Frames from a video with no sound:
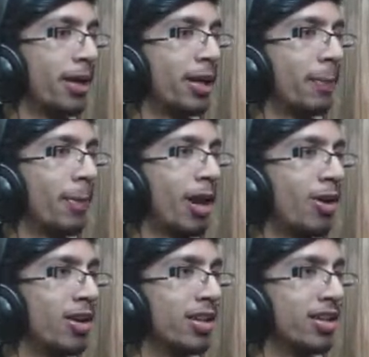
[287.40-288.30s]
beginning
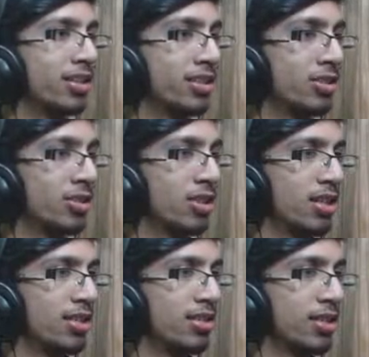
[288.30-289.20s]
part only, it's
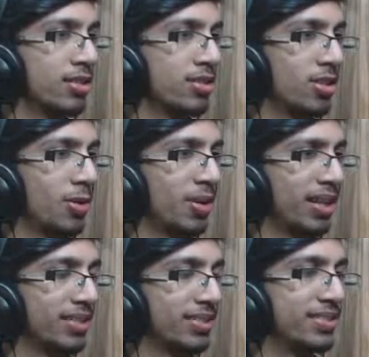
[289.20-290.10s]
just so
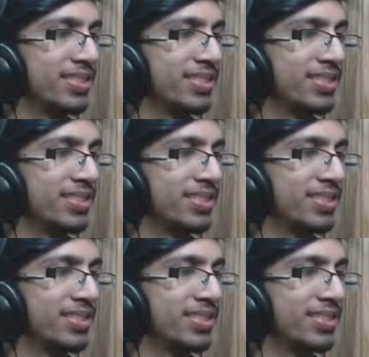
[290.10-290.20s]
like